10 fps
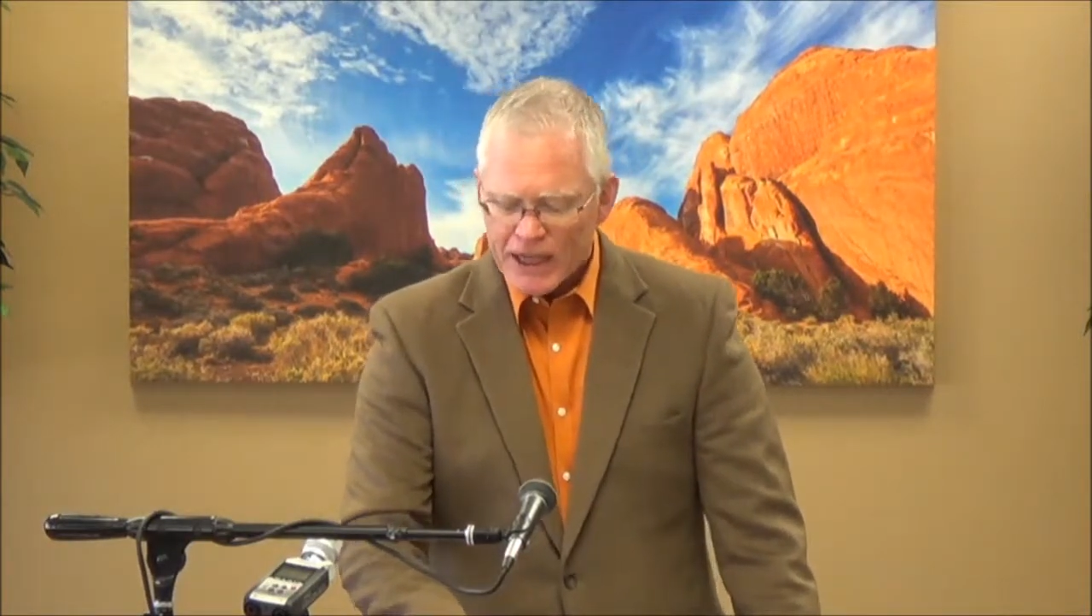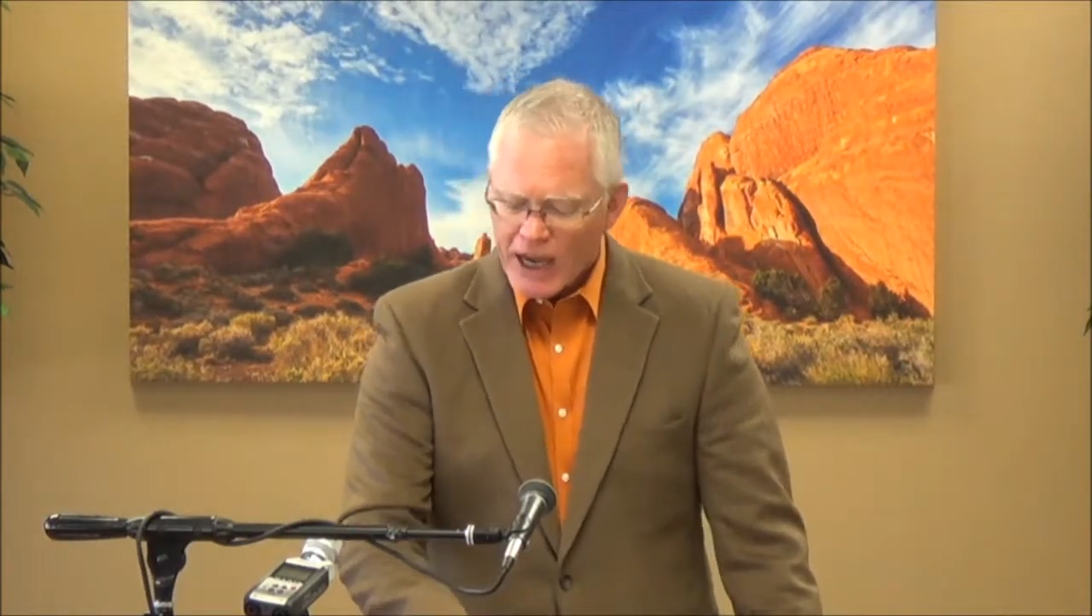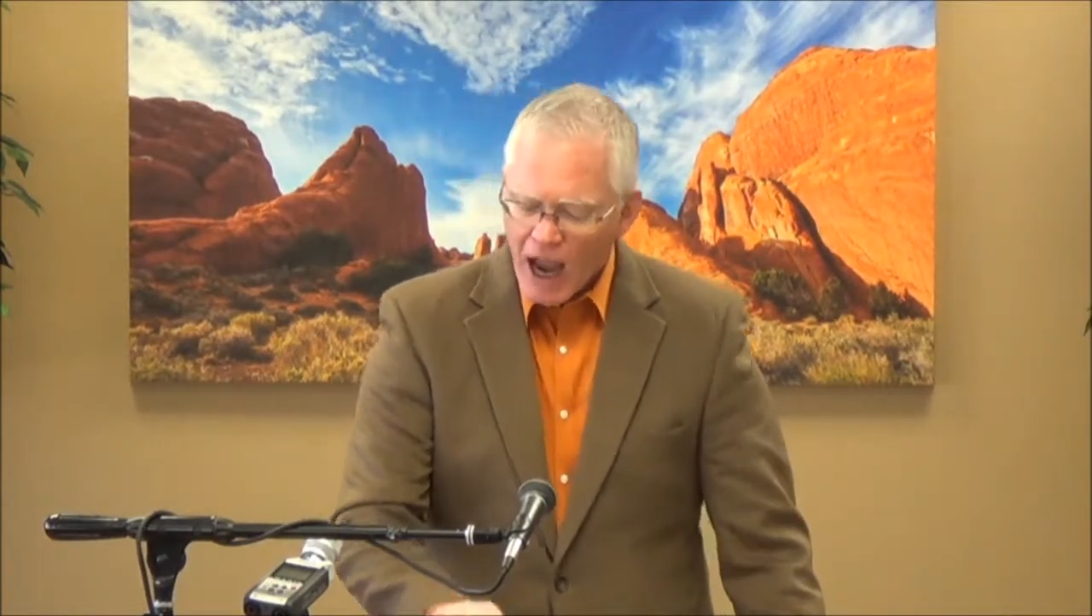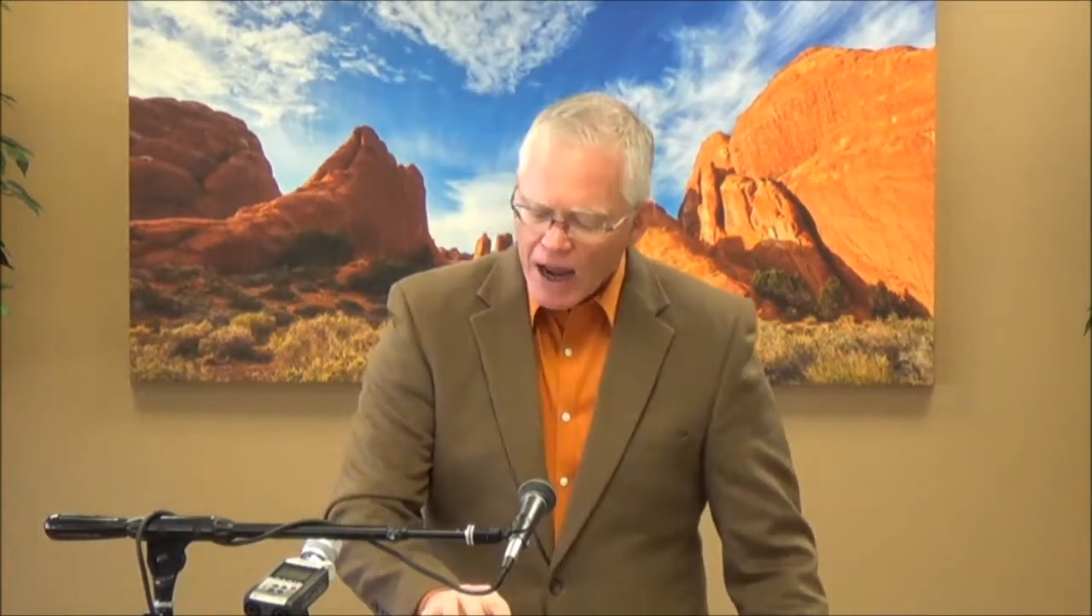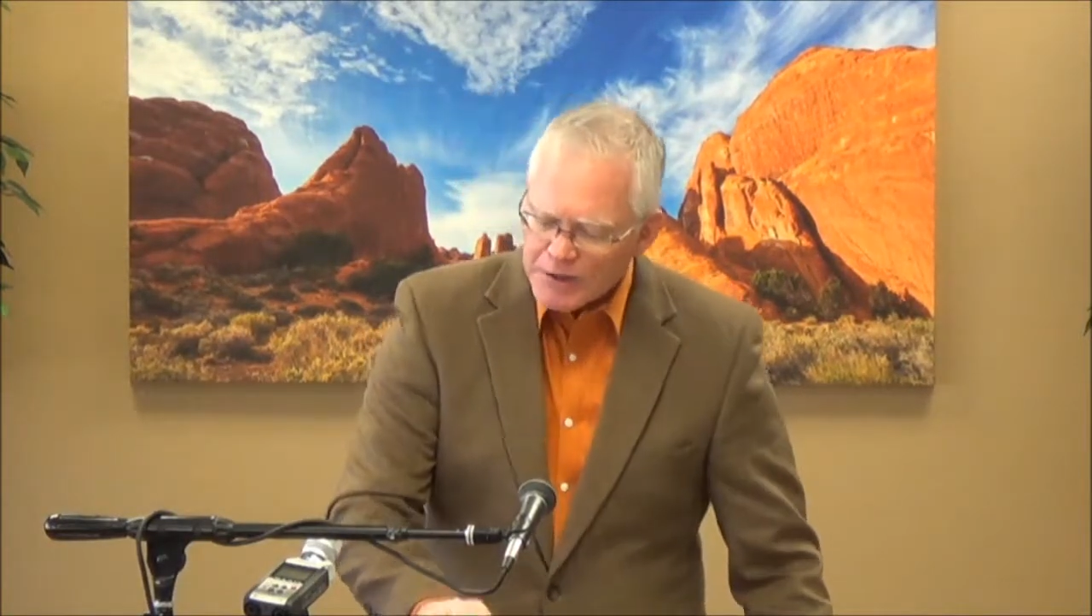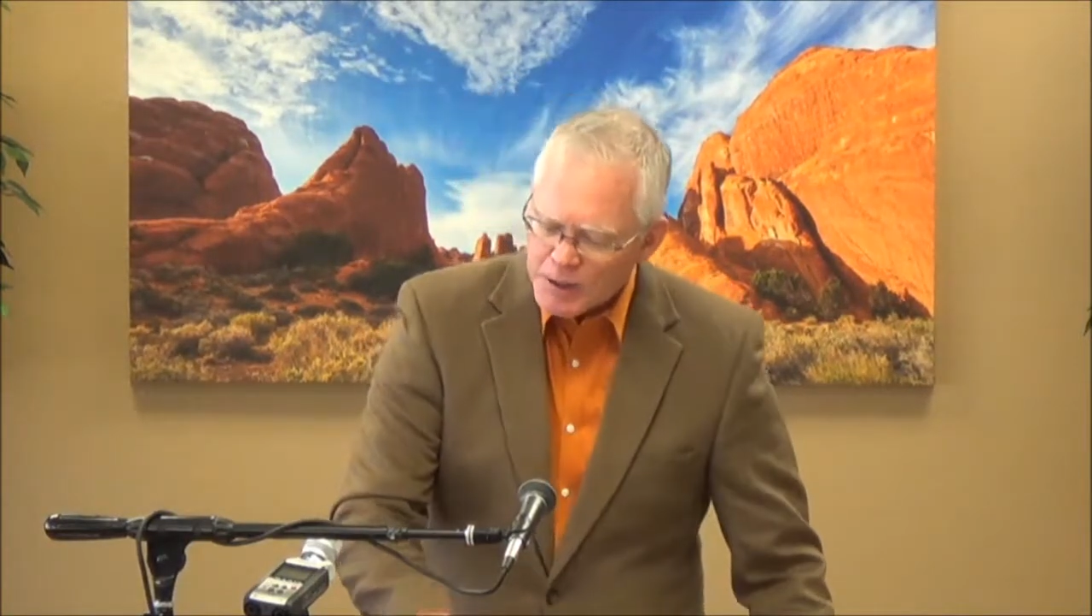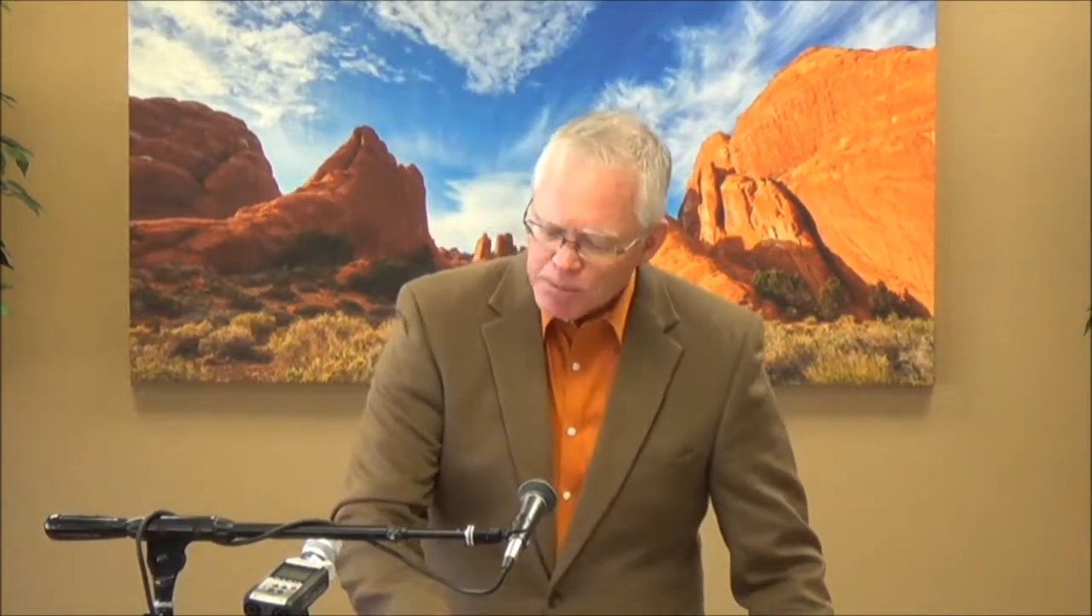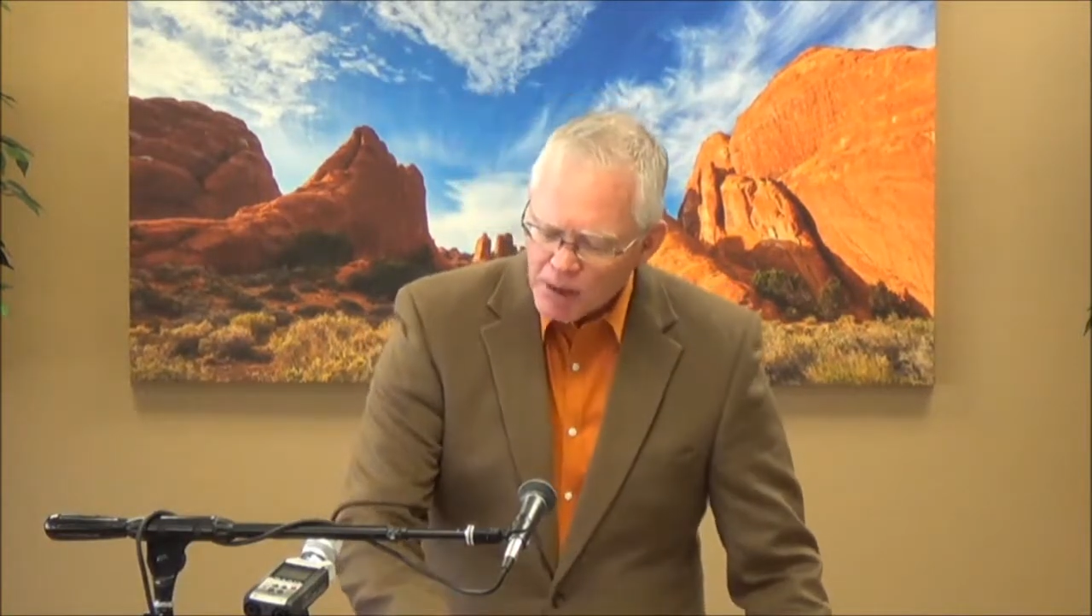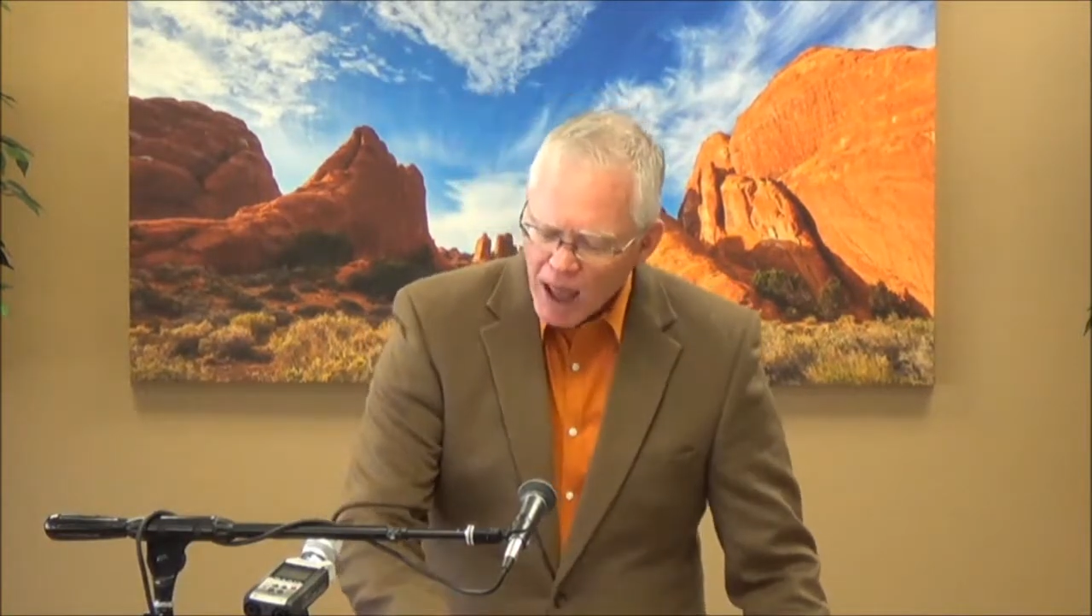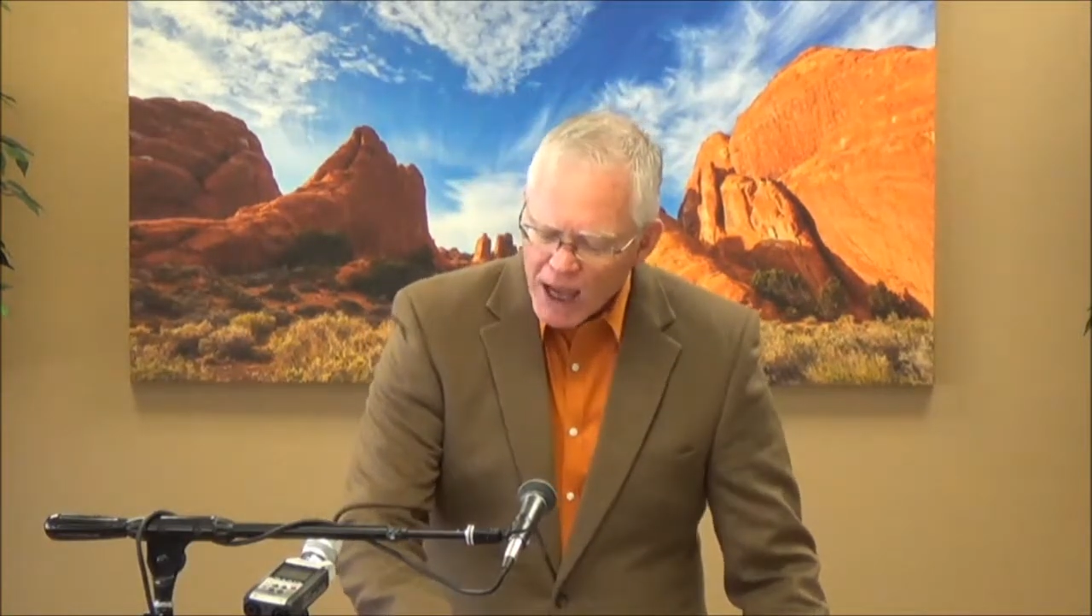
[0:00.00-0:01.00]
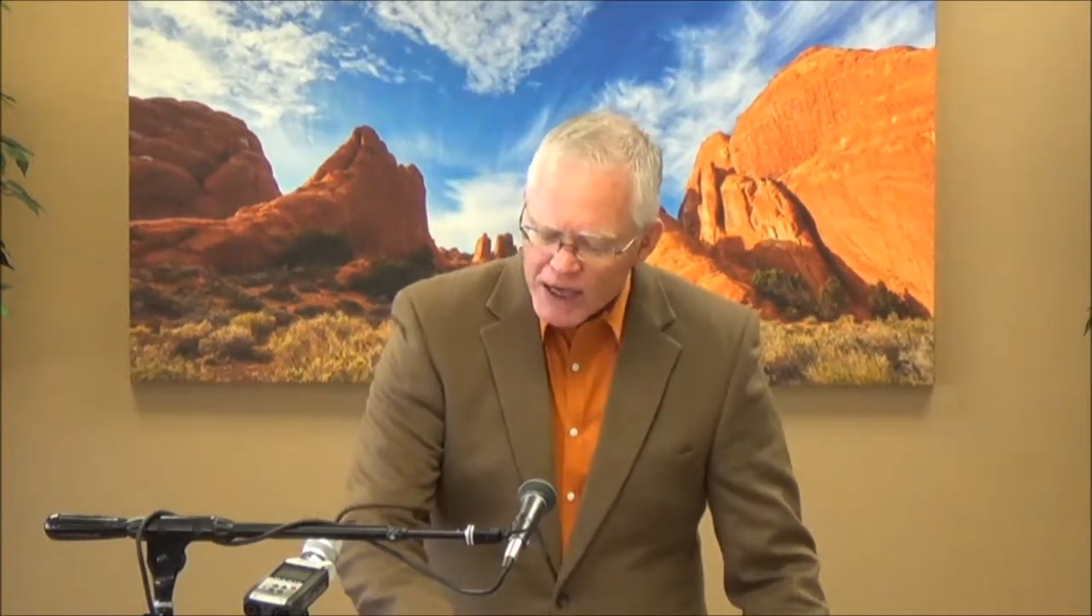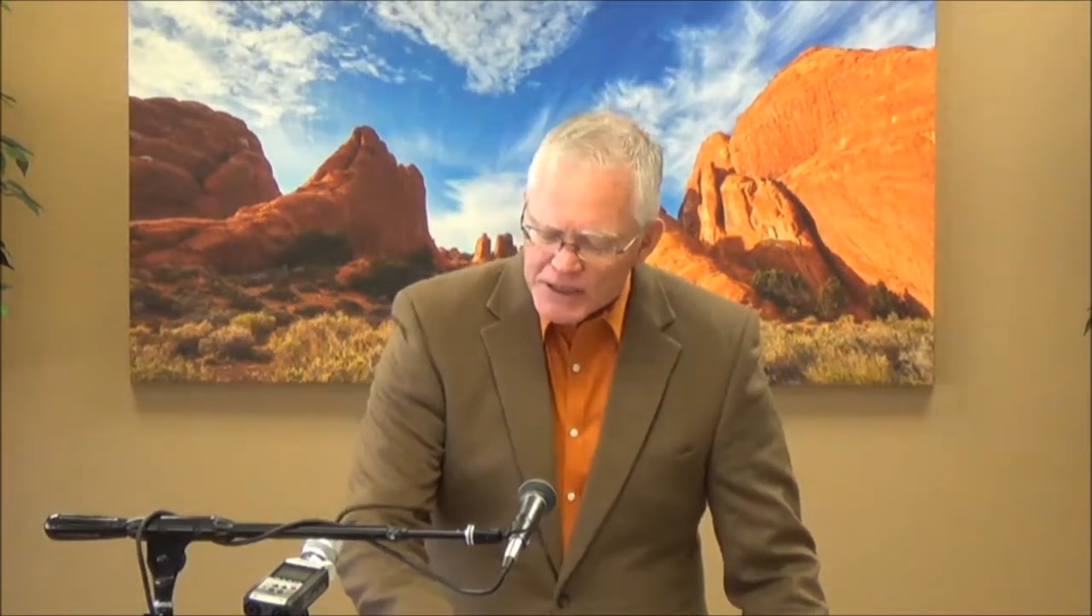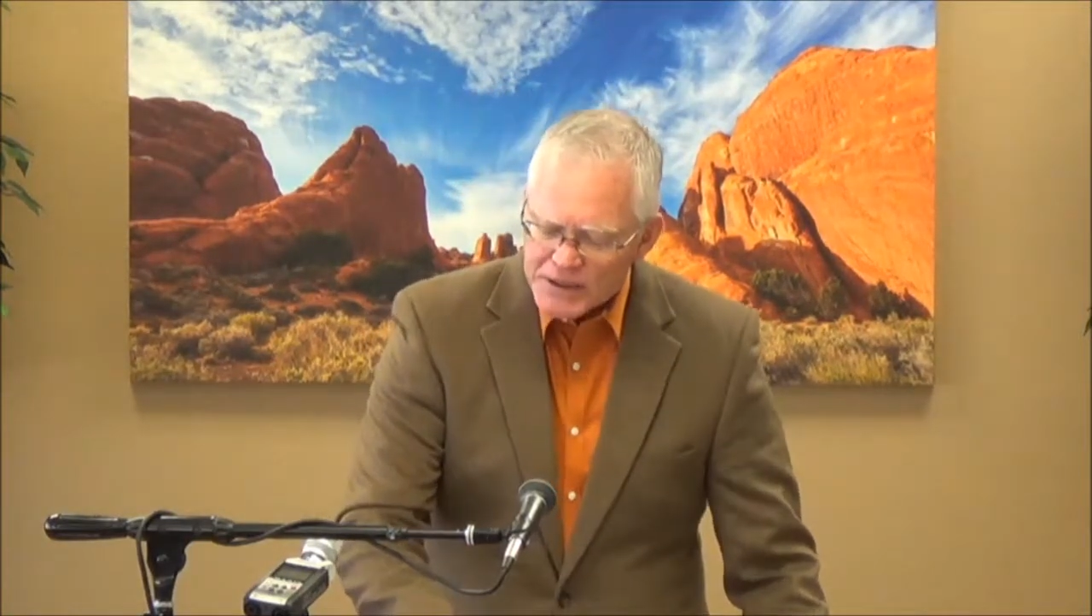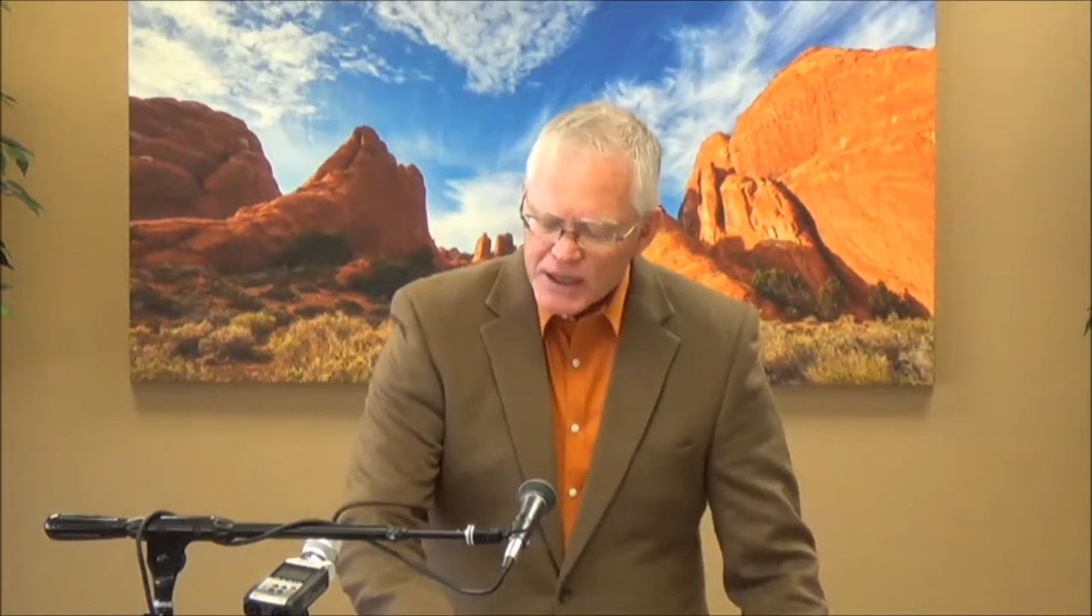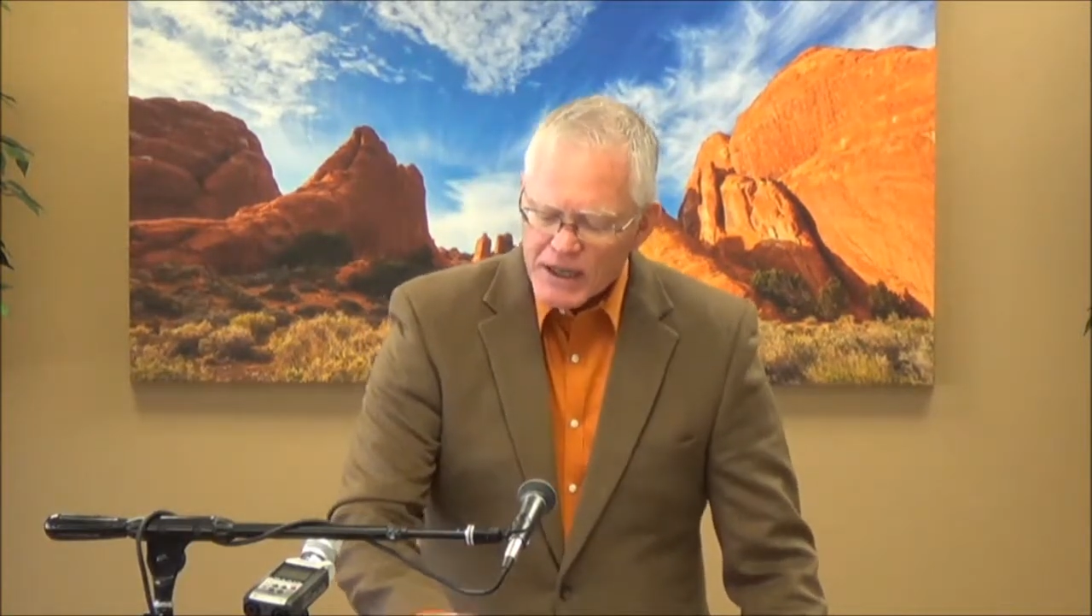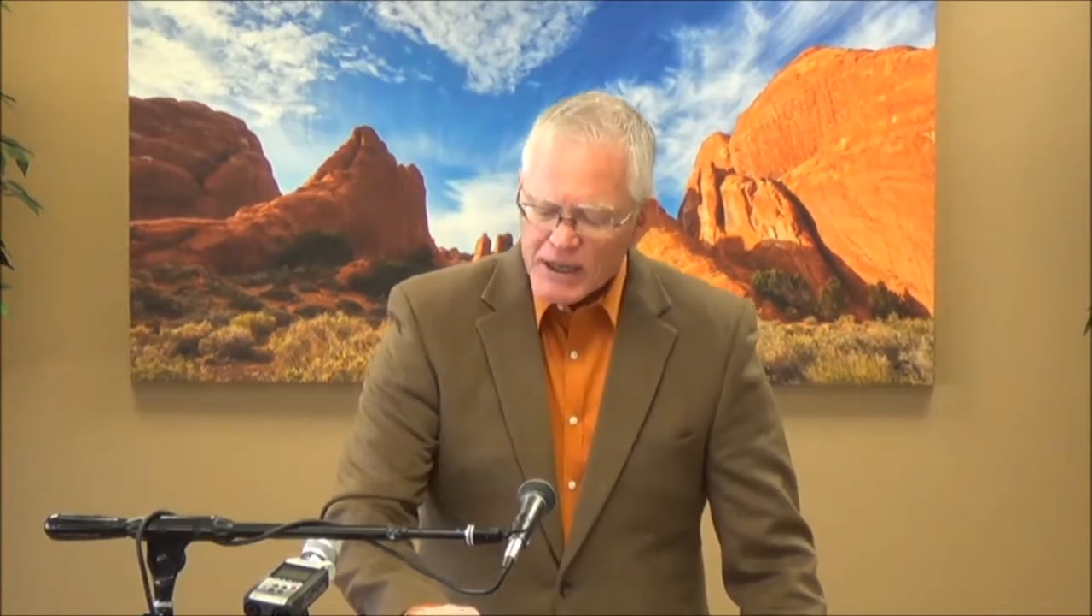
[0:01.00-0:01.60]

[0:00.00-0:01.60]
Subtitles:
God supplied